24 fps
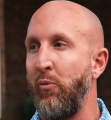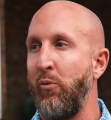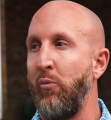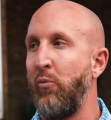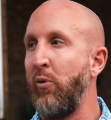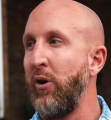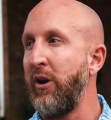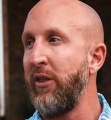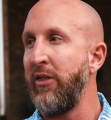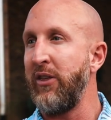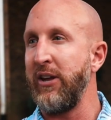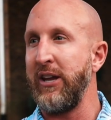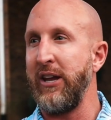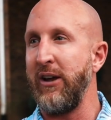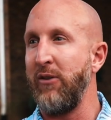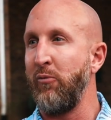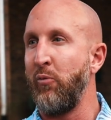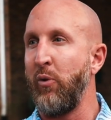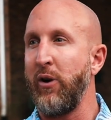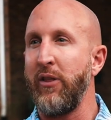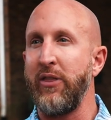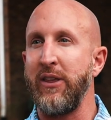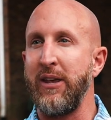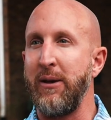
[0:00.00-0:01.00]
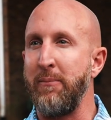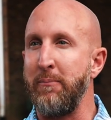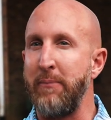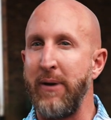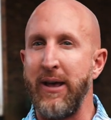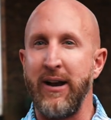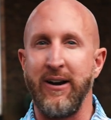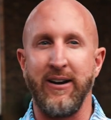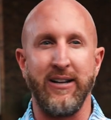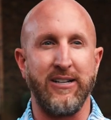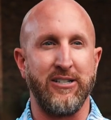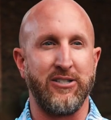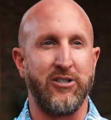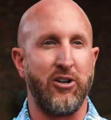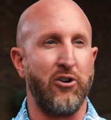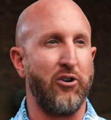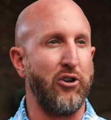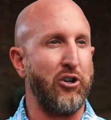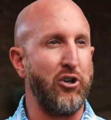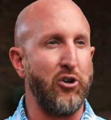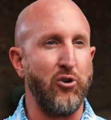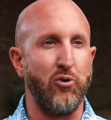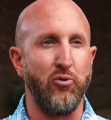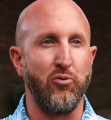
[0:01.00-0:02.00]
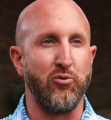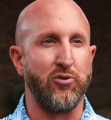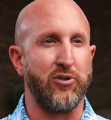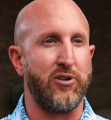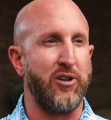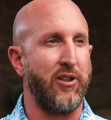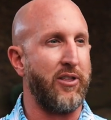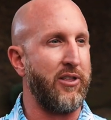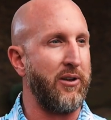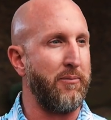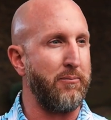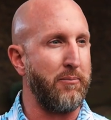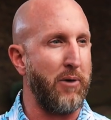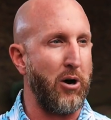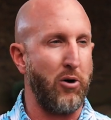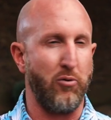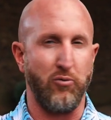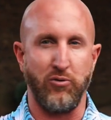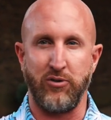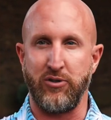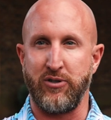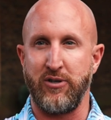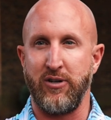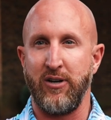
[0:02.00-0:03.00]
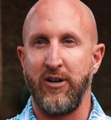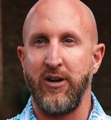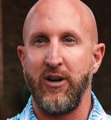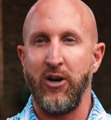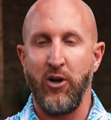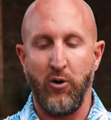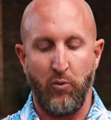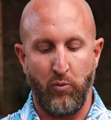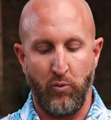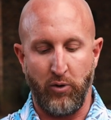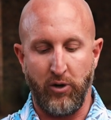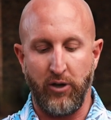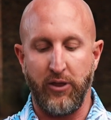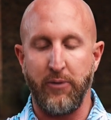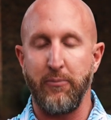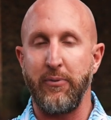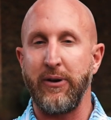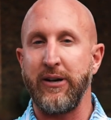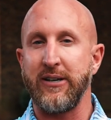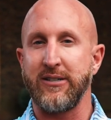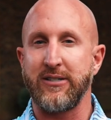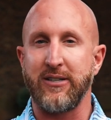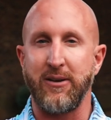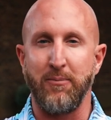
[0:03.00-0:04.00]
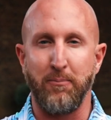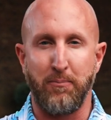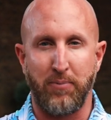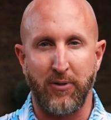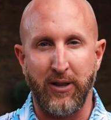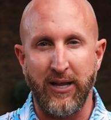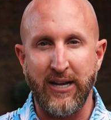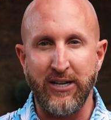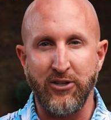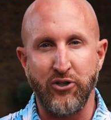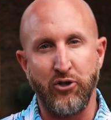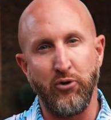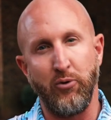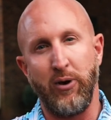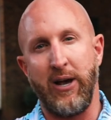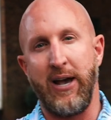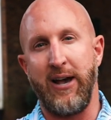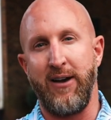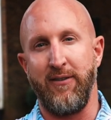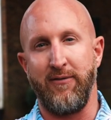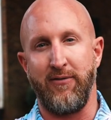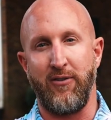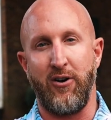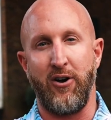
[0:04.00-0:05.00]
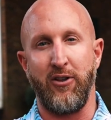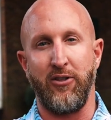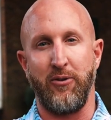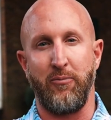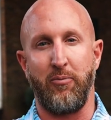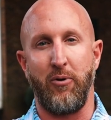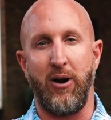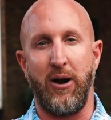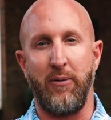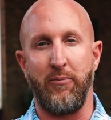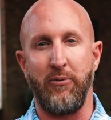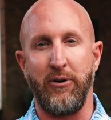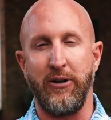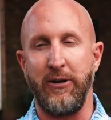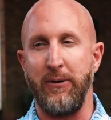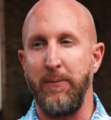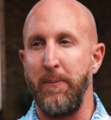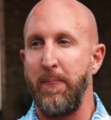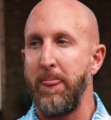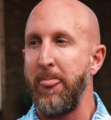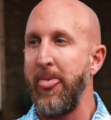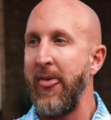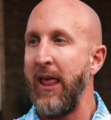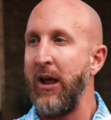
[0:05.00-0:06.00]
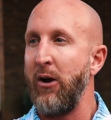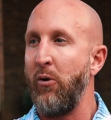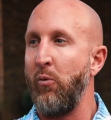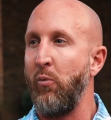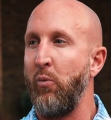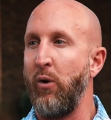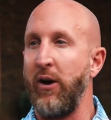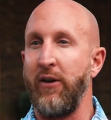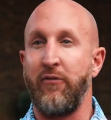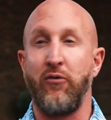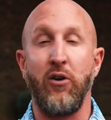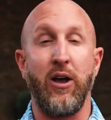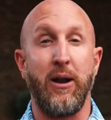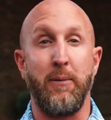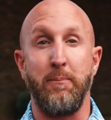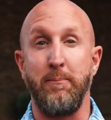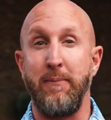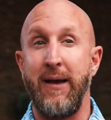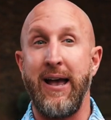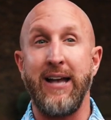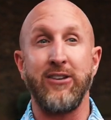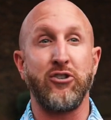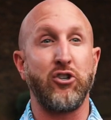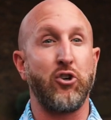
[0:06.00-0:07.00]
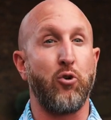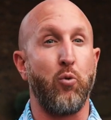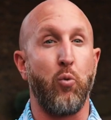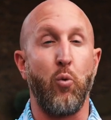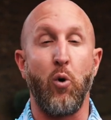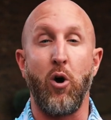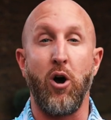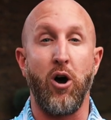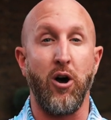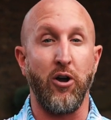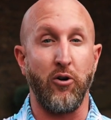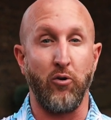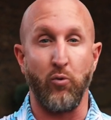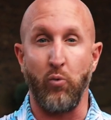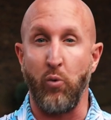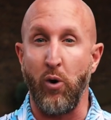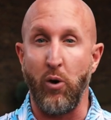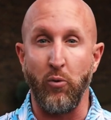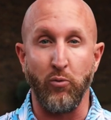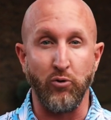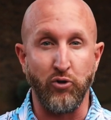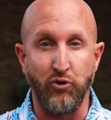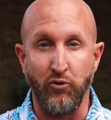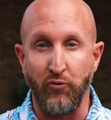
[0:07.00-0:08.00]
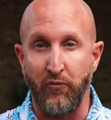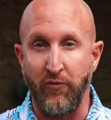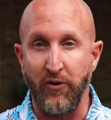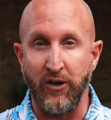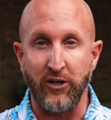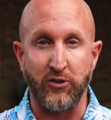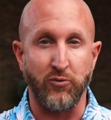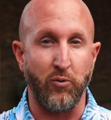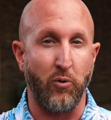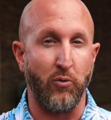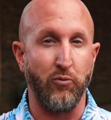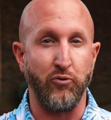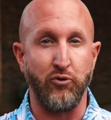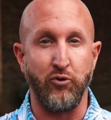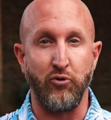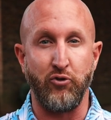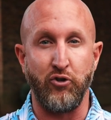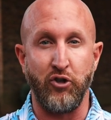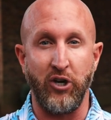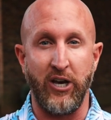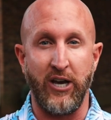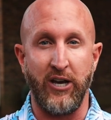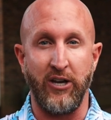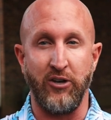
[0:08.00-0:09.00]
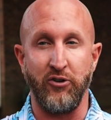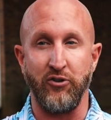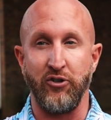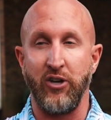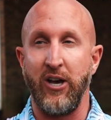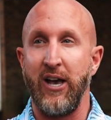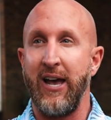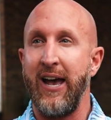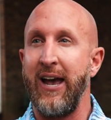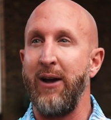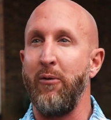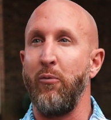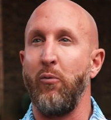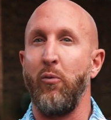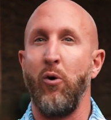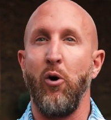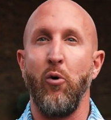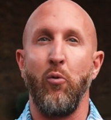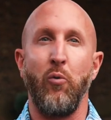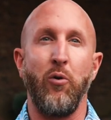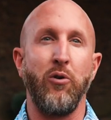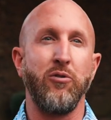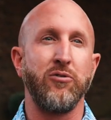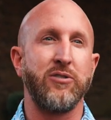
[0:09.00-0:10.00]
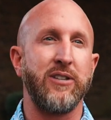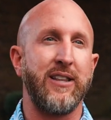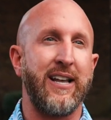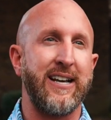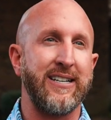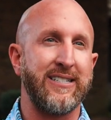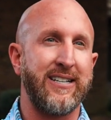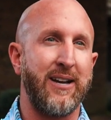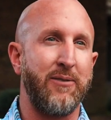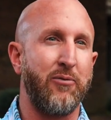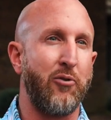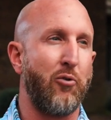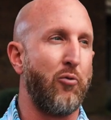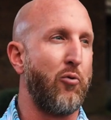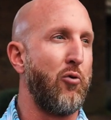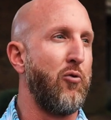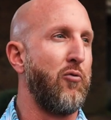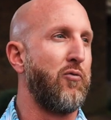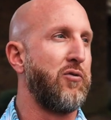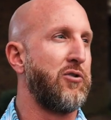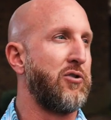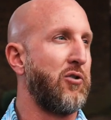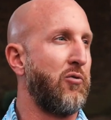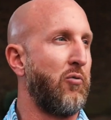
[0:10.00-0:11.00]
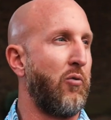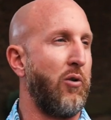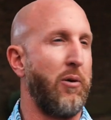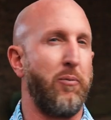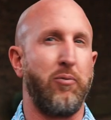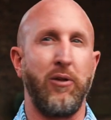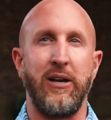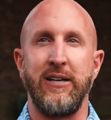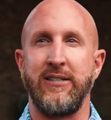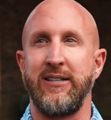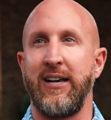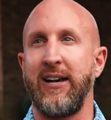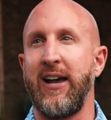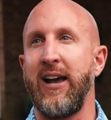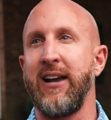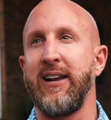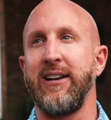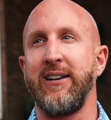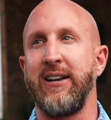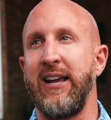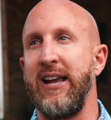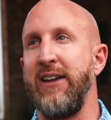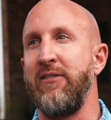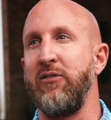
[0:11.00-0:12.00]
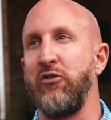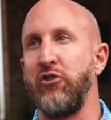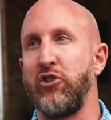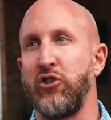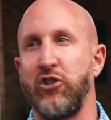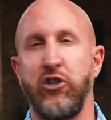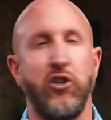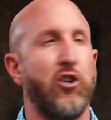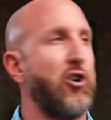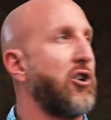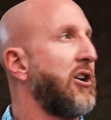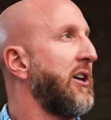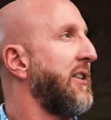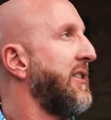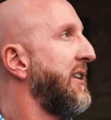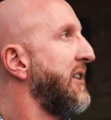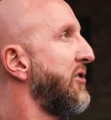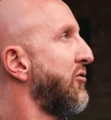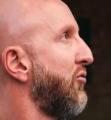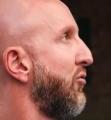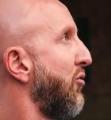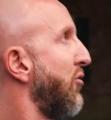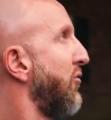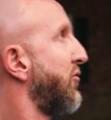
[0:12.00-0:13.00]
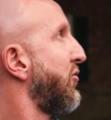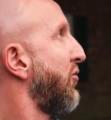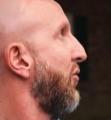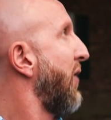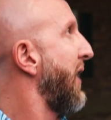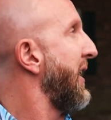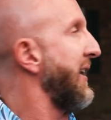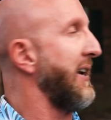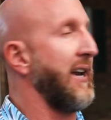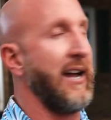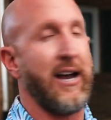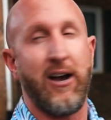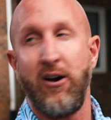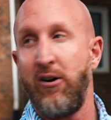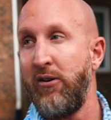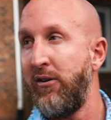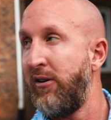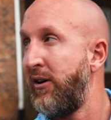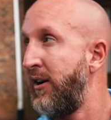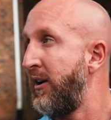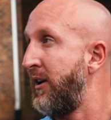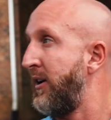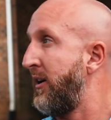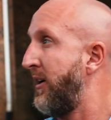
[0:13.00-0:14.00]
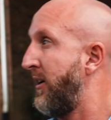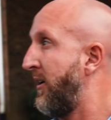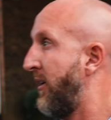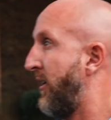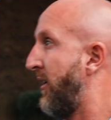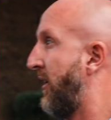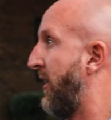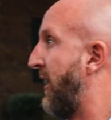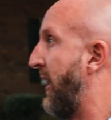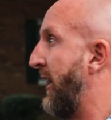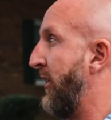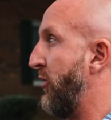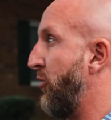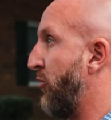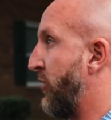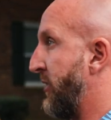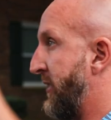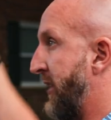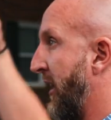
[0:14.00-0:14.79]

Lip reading: What are the amenities that are used the most? What are the biggest complaints you have on the property? If you had a magic wand, what would you fix? What would you change? Hey, when was the last time the roofs were replaced? Like, I can even just look at these roofs right now and you can